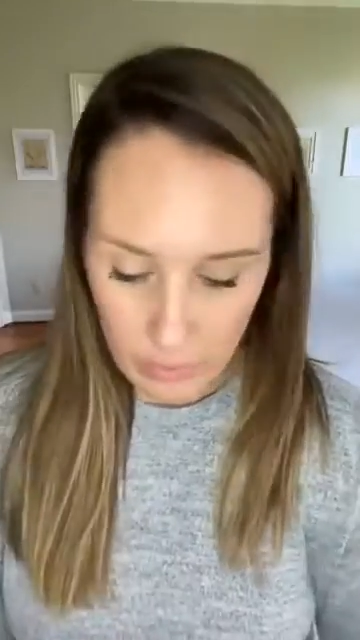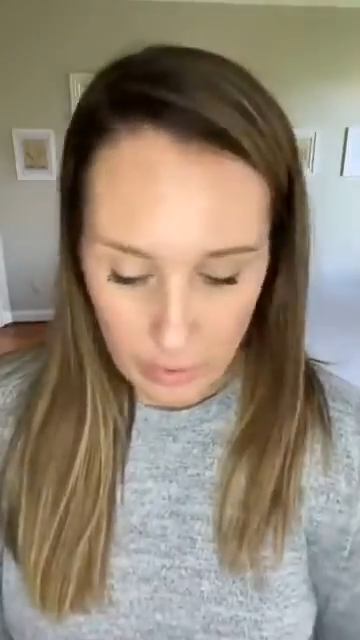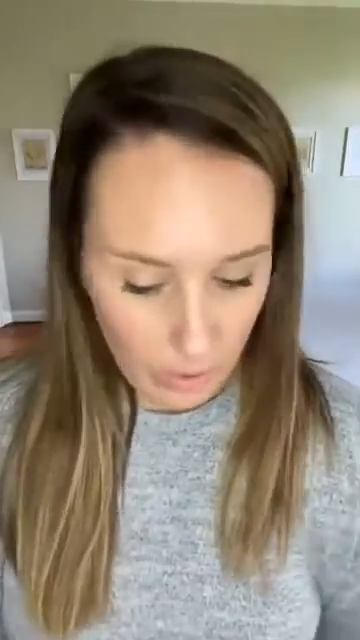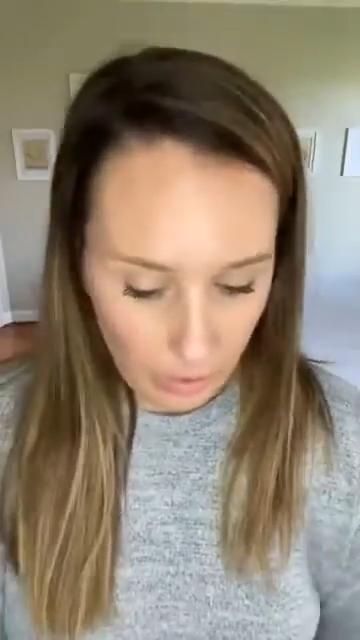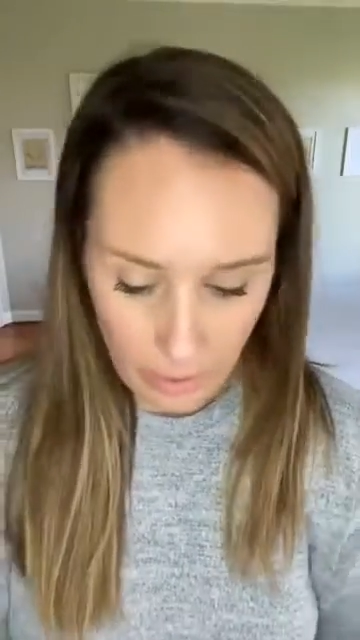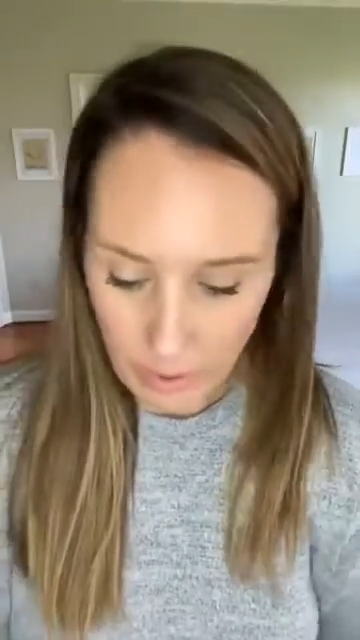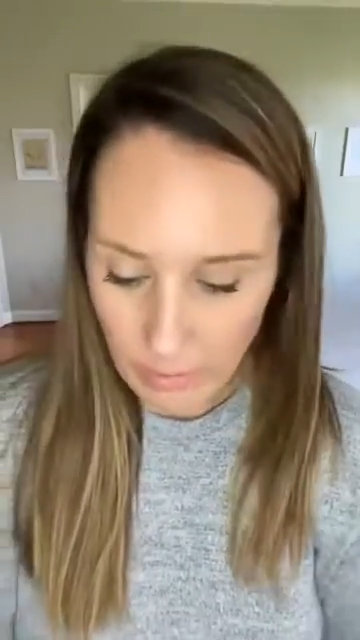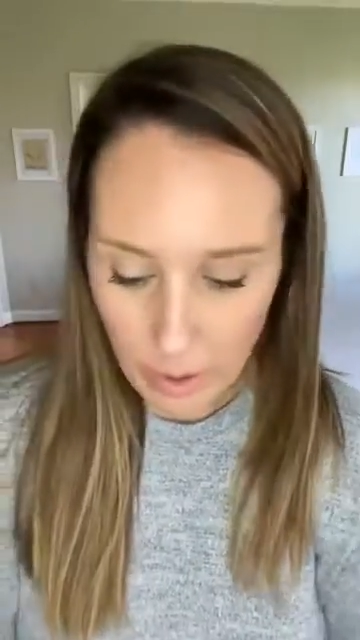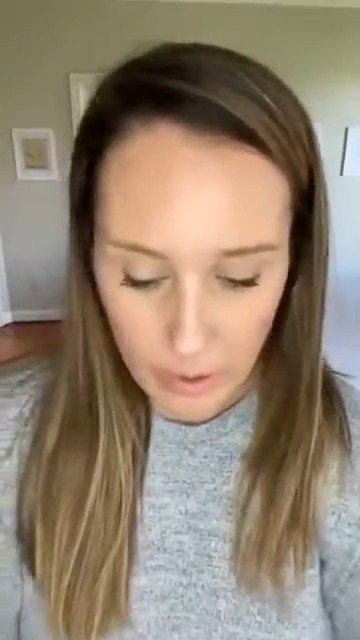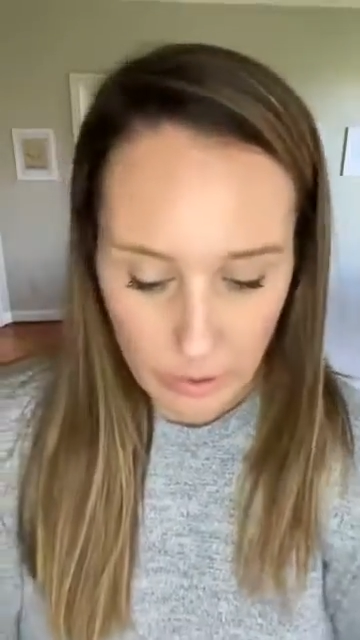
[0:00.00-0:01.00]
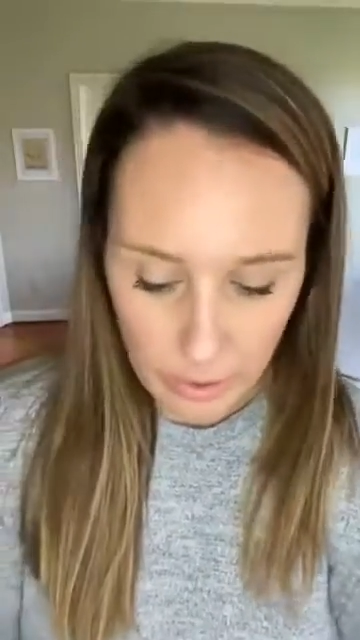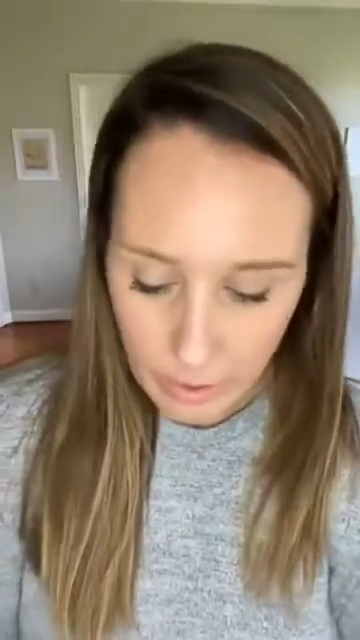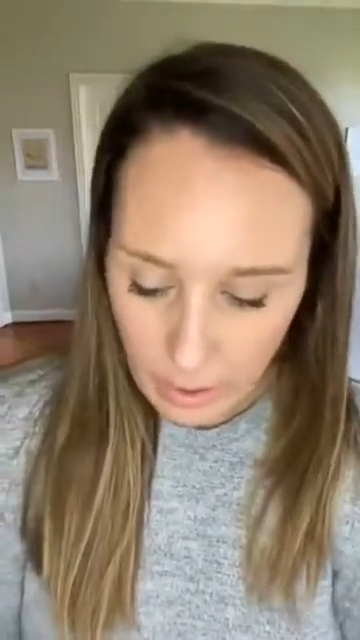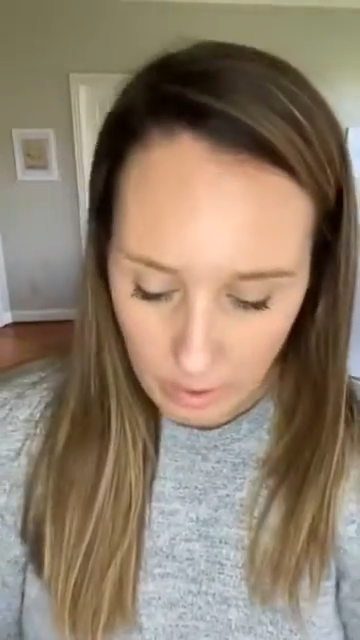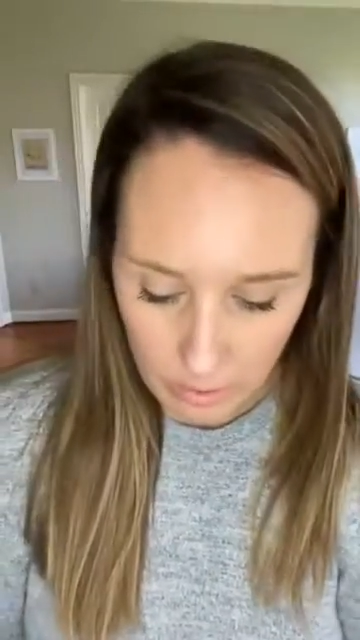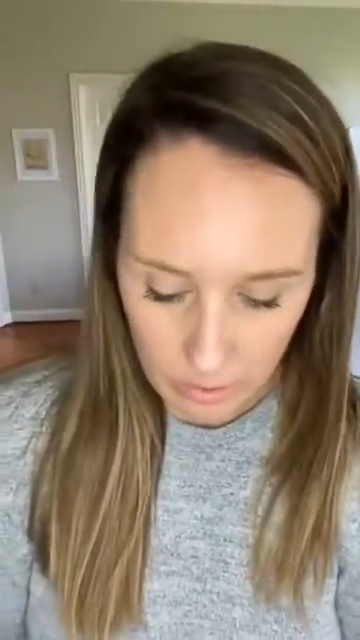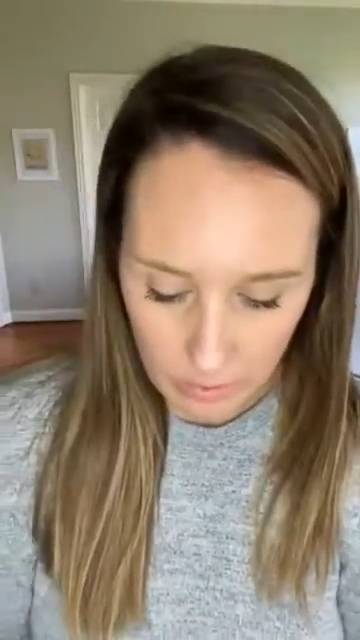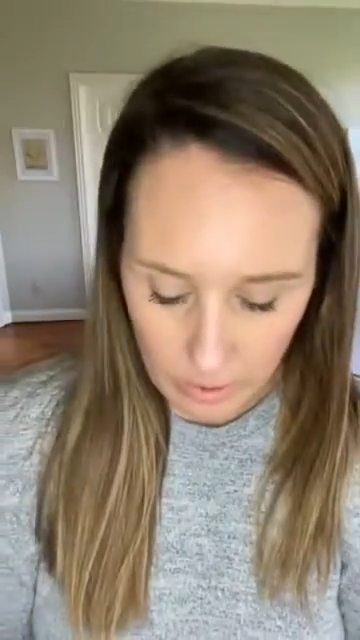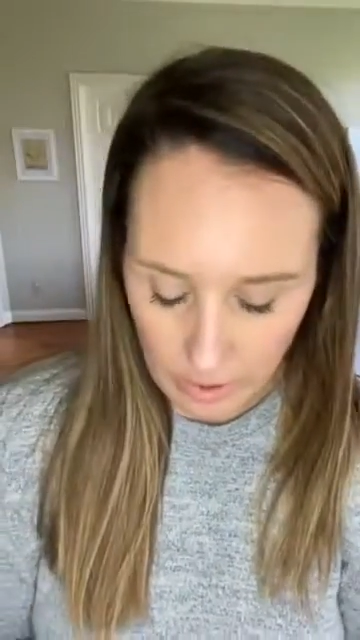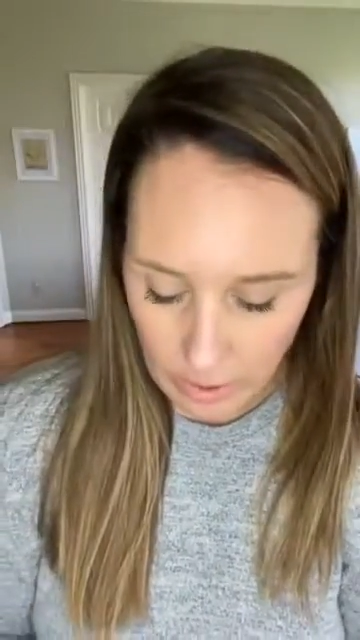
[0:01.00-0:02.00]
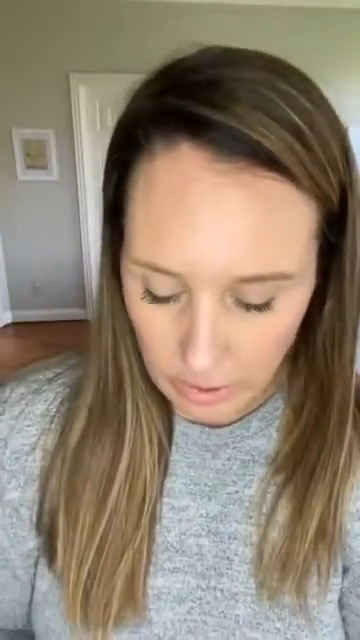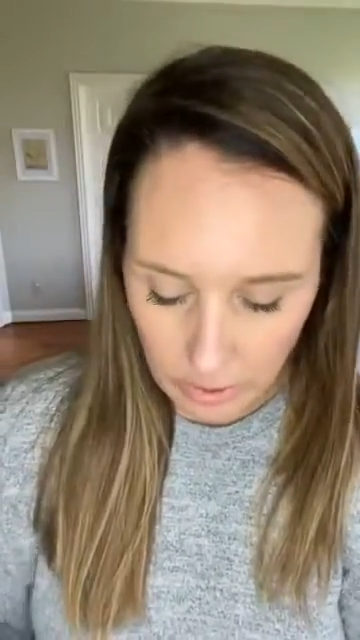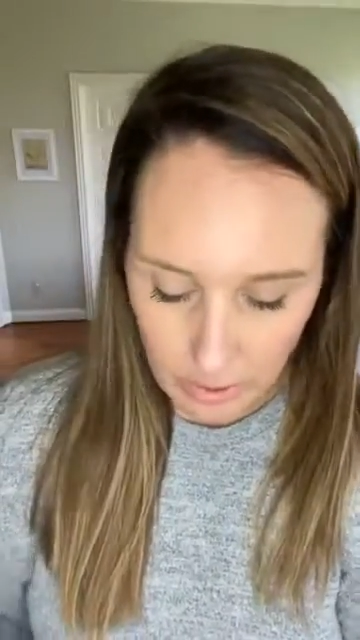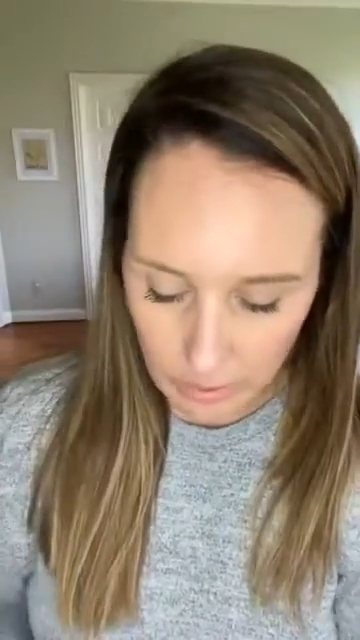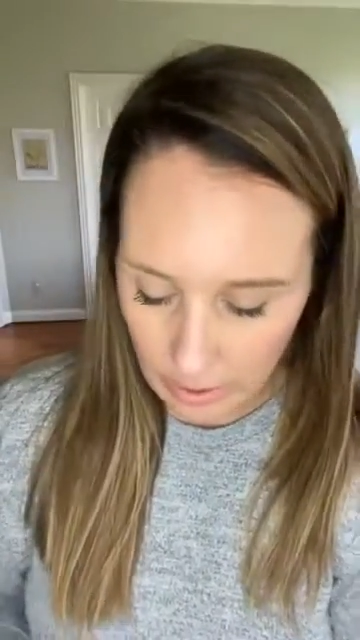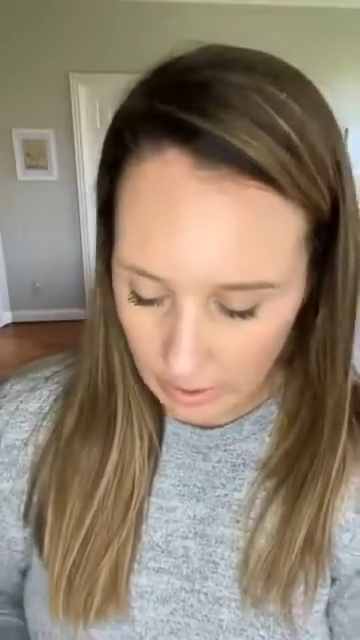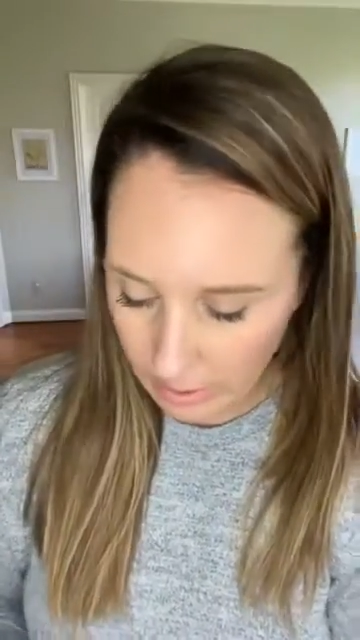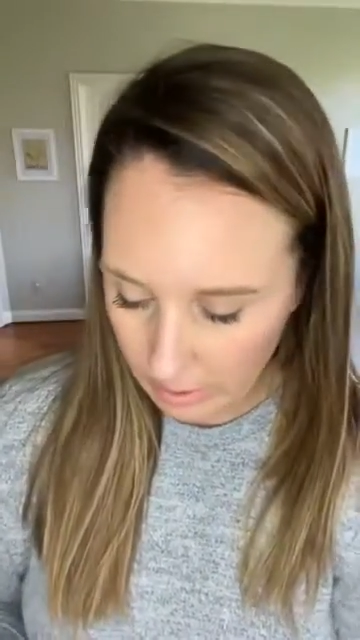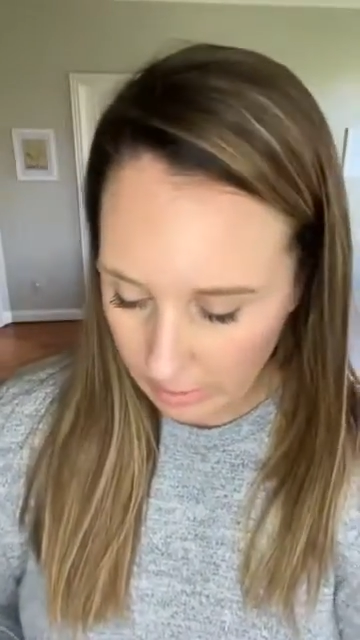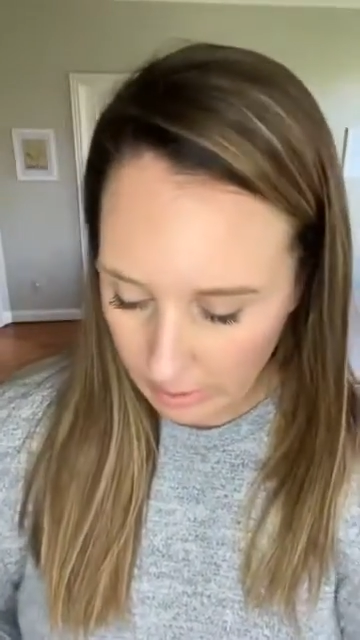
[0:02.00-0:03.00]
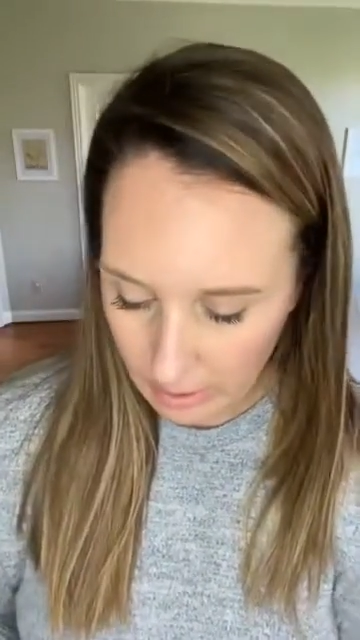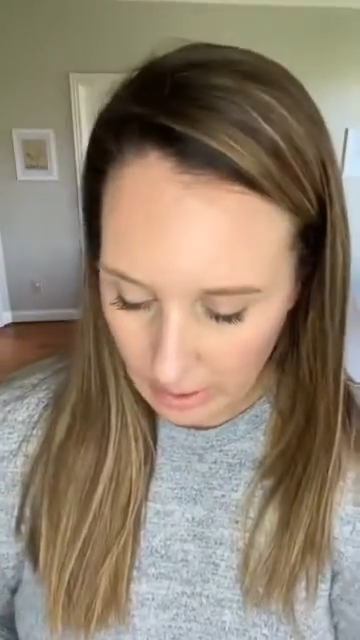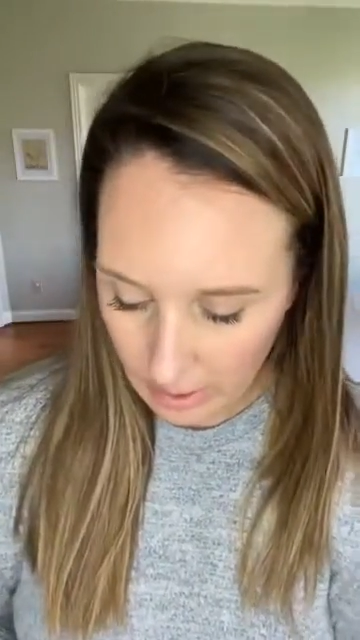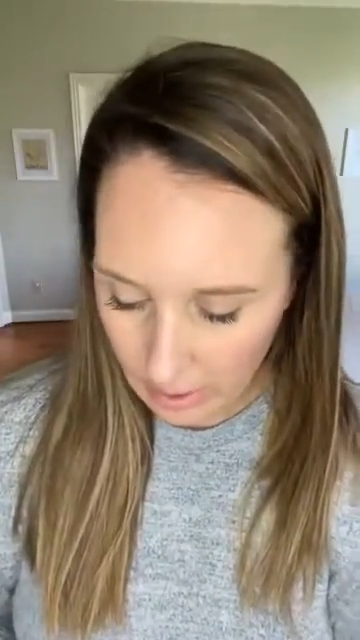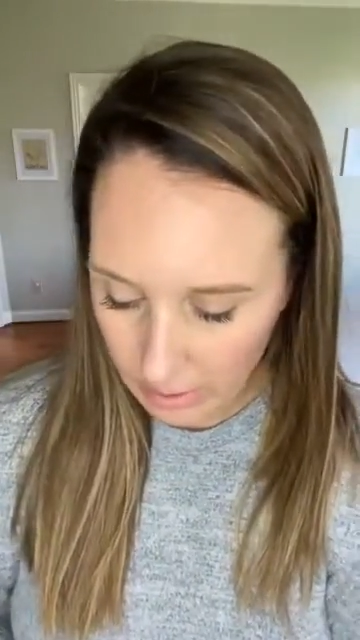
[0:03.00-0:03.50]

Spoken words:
You can even contour your nose, which I usually do and I didn't do today.